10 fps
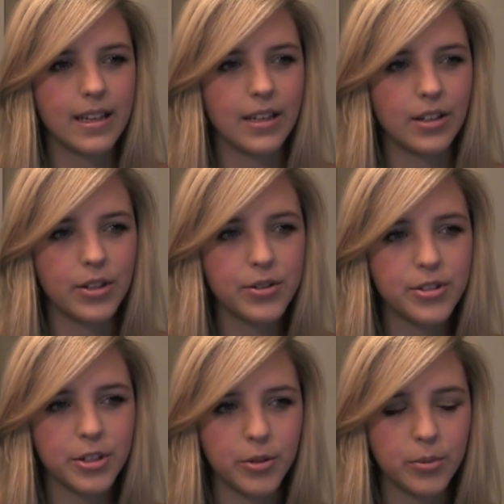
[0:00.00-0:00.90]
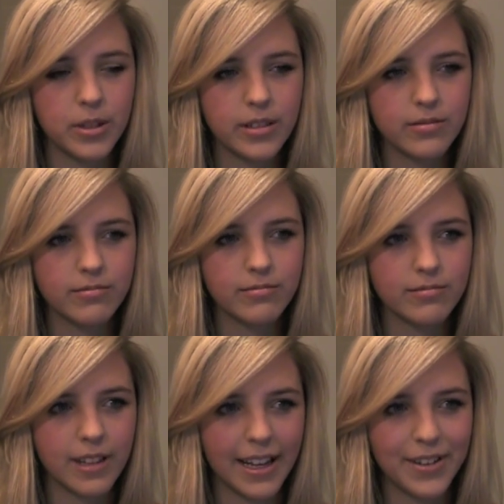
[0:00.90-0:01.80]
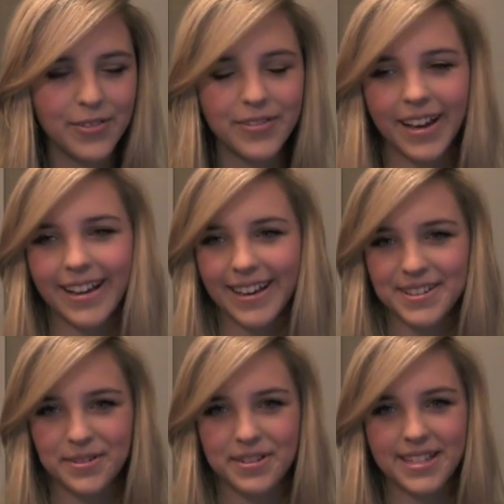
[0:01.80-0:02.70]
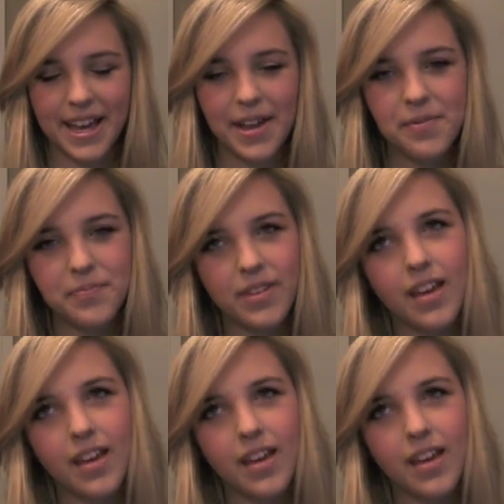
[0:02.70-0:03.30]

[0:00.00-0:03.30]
in YouTube life, I guess I would say,